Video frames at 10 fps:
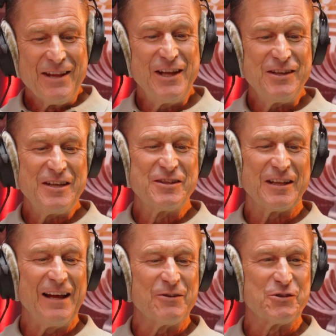This is the
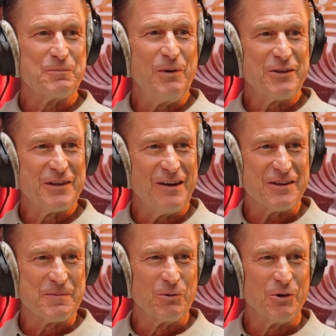Lounge
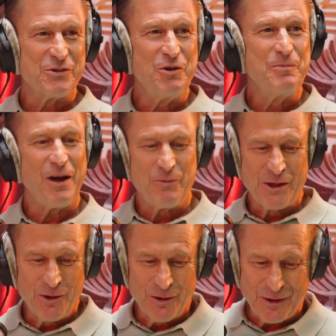Podcast brought to you by
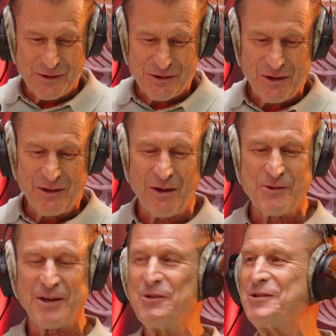Recordon
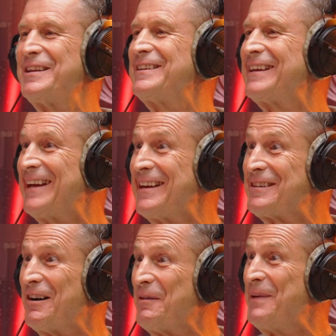Studios, hosting the
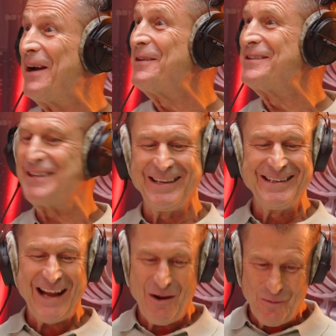Qatar
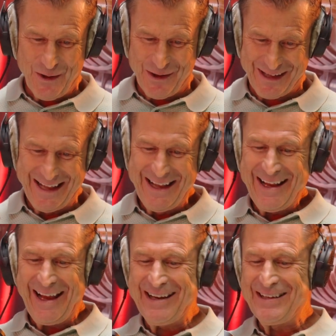Parenting Network.
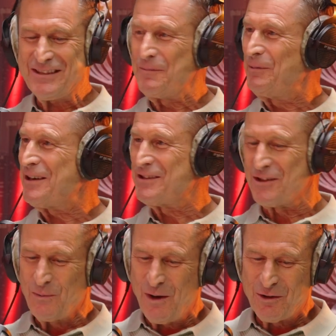And it's a pleasure
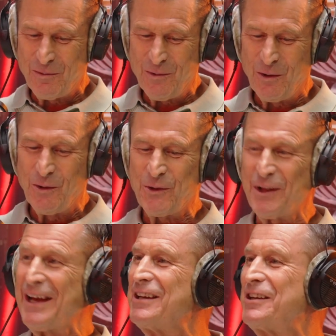to welcome
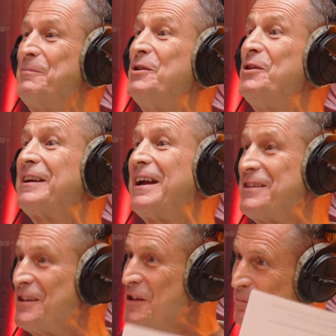author and
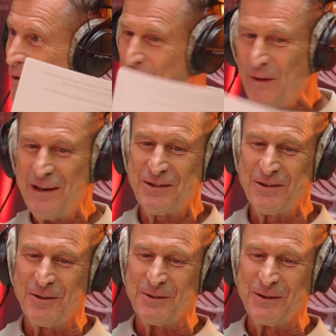communications
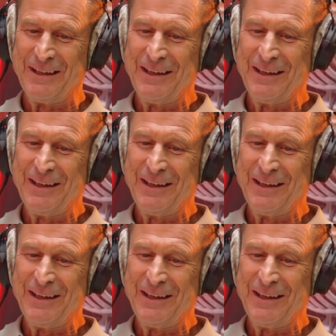professional,